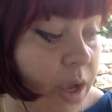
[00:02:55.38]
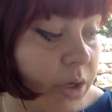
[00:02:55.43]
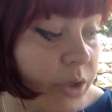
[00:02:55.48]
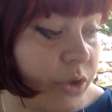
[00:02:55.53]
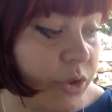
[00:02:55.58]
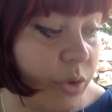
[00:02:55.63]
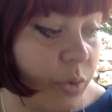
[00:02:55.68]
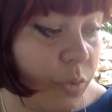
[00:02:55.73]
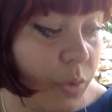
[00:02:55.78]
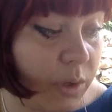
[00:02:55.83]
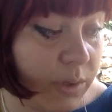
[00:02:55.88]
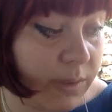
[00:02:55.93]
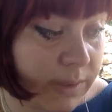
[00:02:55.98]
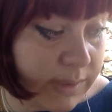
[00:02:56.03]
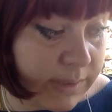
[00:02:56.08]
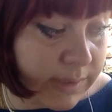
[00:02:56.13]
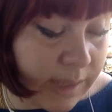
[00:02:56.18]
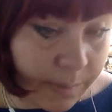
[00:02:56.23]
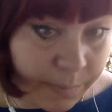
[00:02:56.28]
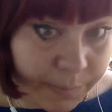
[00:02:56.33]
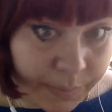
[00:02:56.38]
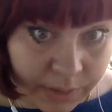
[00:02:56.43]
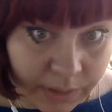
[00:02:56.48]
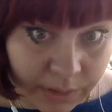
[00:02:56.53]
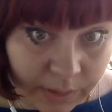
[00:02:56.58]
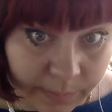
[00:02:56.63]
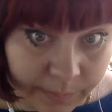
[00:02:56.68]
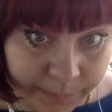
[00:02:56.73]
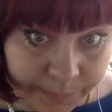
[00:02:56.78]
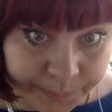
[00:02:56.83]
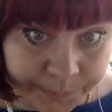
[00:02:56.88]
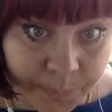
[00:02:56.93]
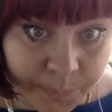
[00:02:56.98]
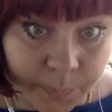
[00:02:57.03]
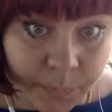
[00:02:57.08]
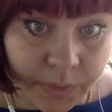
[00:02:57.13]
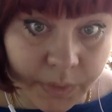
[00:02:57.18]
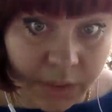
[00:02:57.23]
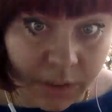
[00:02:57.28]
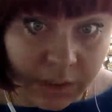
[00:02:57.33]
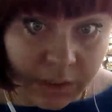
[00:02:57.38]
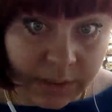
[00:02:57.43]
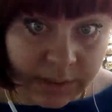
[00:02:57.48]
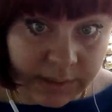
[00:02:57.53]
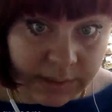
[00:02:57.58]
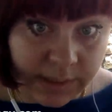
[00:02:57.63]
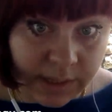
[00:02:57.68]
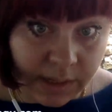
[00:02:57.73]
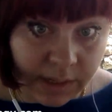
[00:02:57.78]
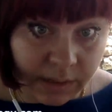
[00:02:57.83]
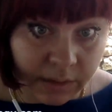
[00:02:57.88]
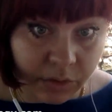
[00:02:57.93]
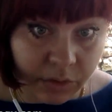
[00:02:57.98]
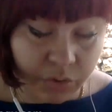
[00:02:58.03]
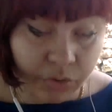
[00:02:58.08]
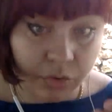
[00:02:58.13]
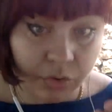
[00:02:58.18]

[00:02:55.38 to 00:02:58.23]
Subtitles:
So what is happening is that